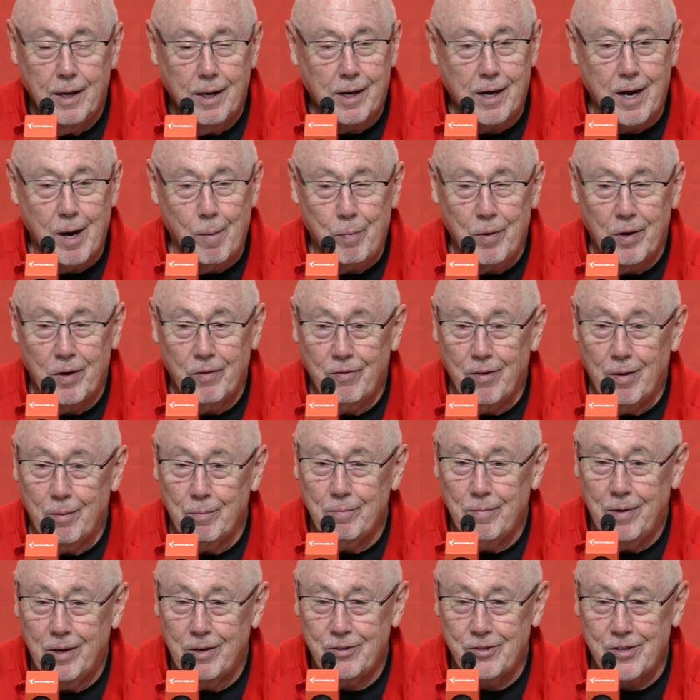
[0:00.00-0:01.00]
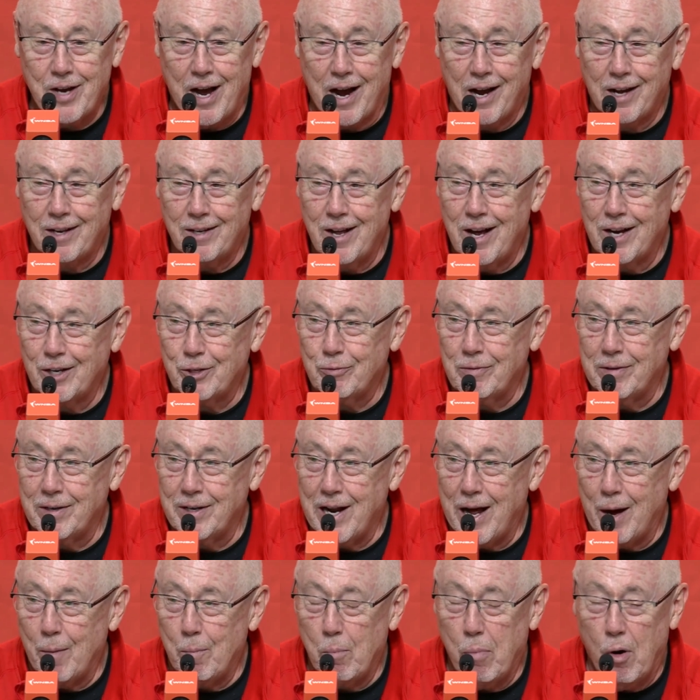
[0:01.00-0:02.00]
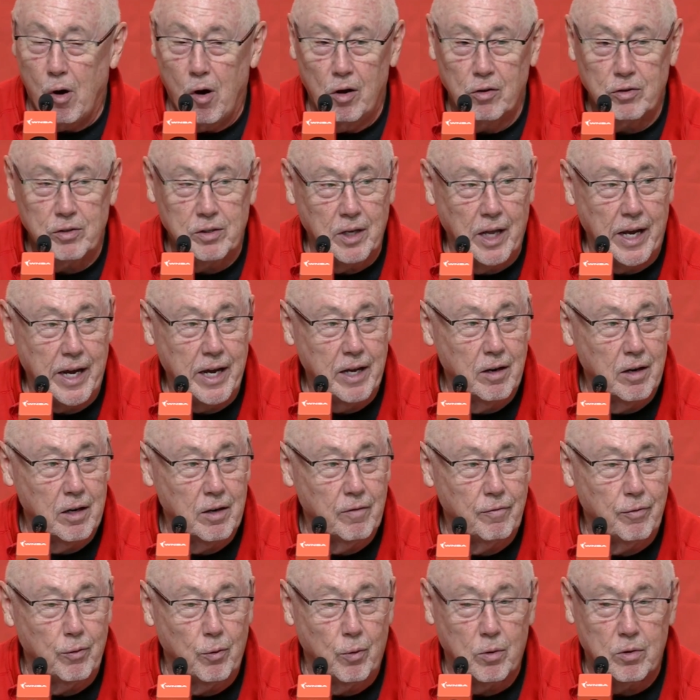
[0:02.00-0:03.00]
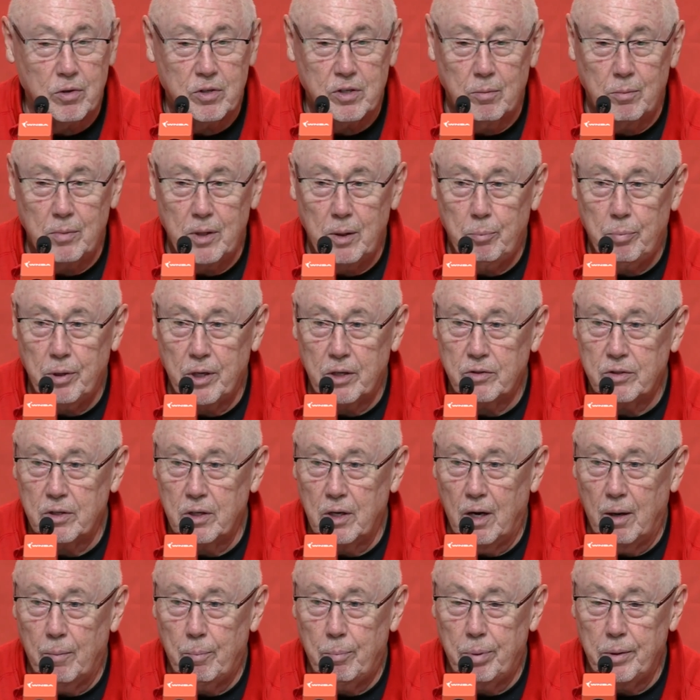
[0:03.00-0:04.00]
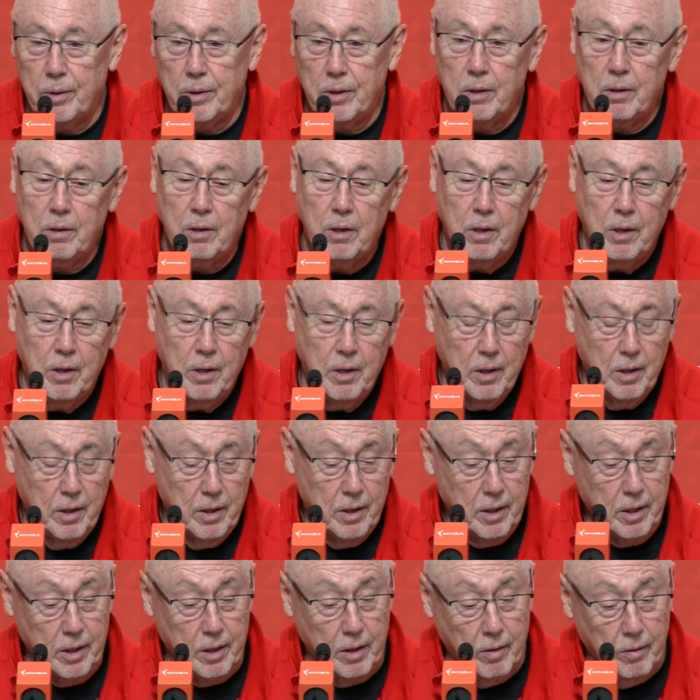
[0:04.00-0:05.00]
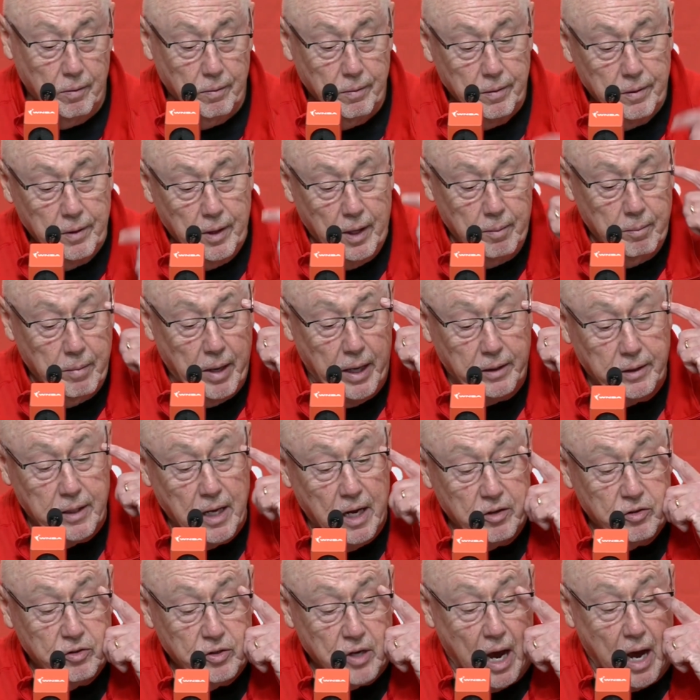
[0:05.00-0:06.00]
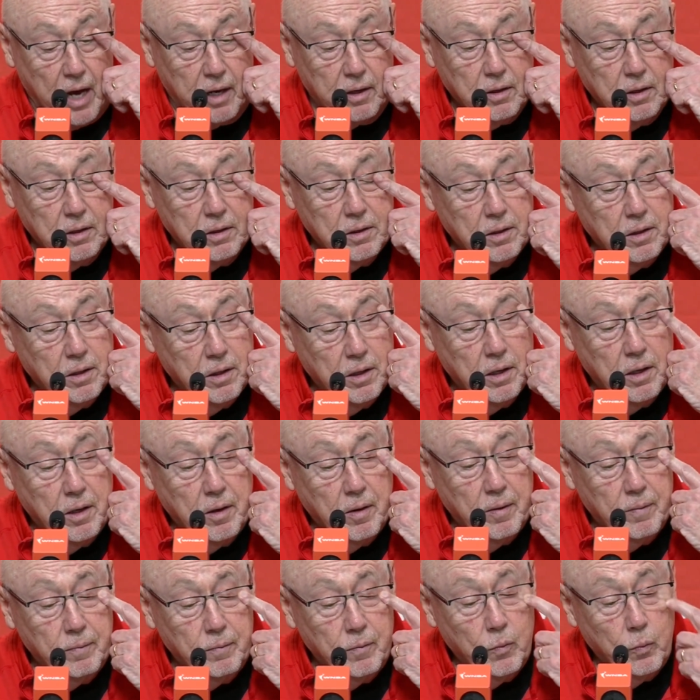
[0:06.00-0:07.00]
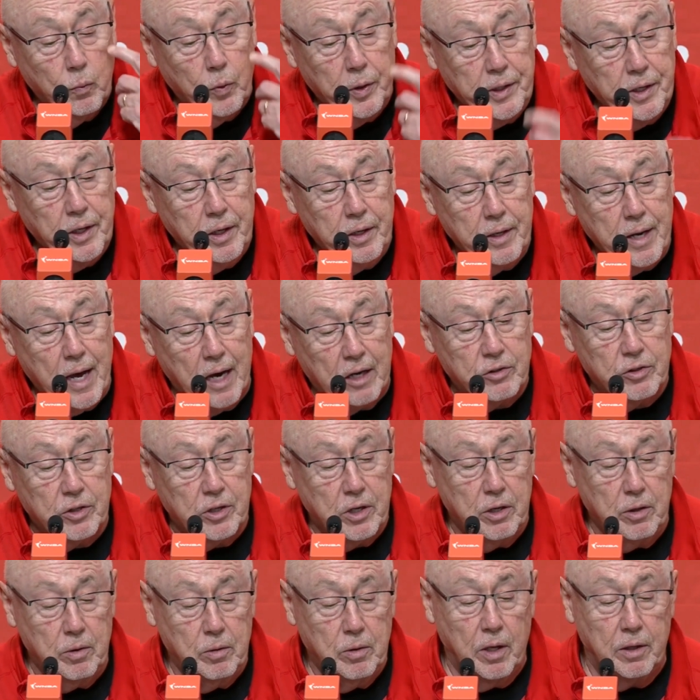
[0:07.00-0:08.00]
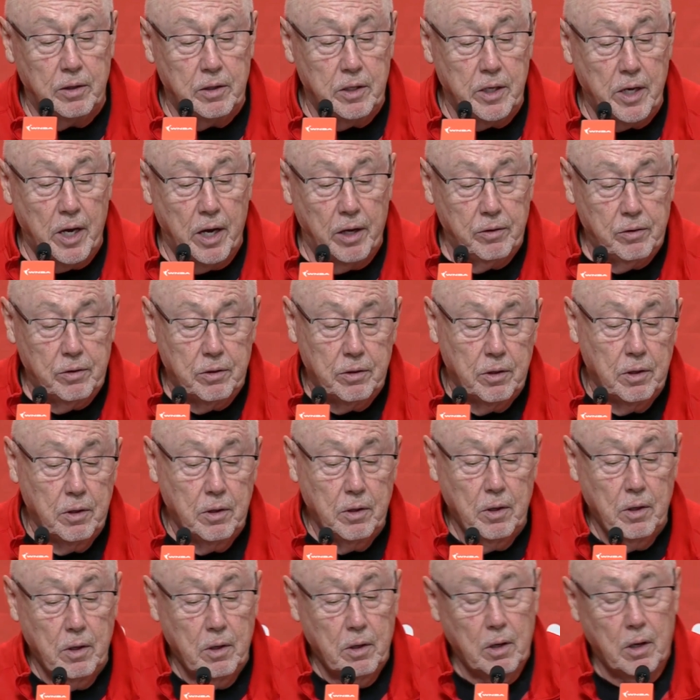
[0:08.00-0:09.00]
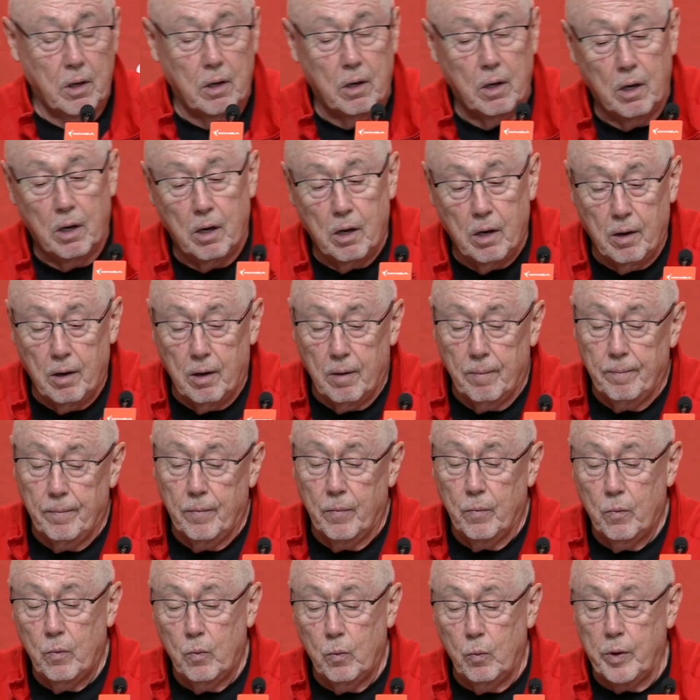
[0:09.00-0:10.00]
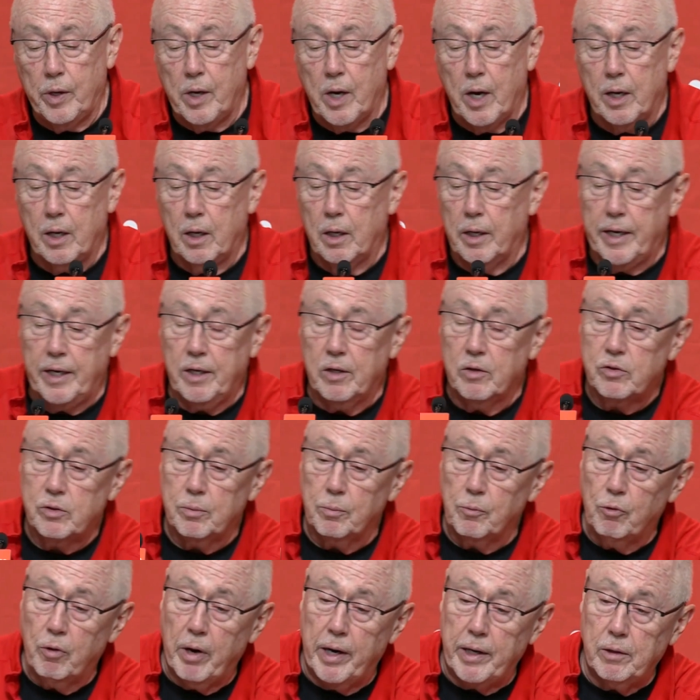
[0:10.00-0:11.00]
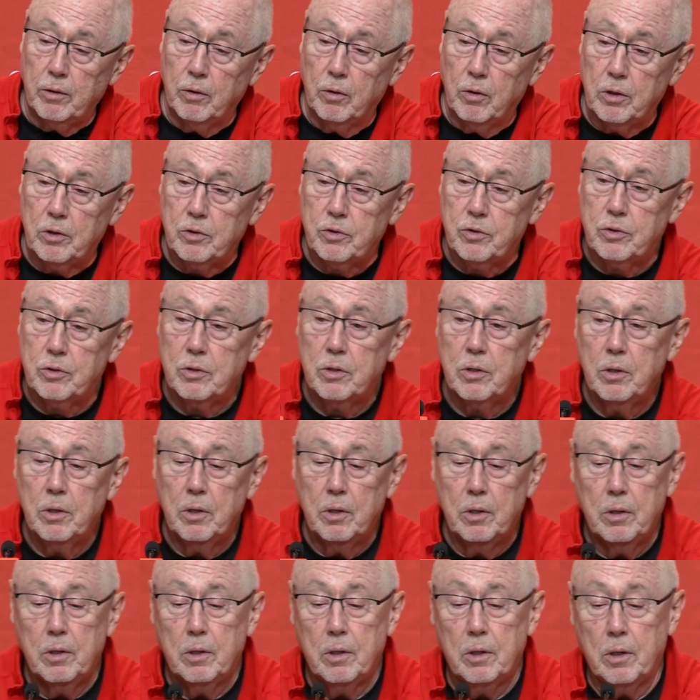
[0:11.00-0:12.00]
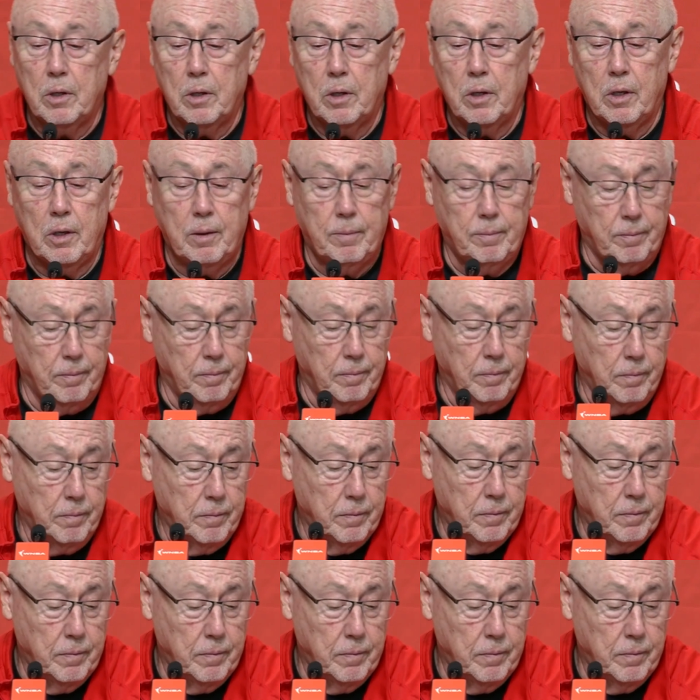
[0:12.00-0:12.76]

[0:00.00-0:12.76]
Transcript: couple of them, shot clocks running out, balls laying on the floor. Somebody picks it up, and, you know, they make that shot. Um, we didn't execute at the end. Um, we got Elena some great looks, um,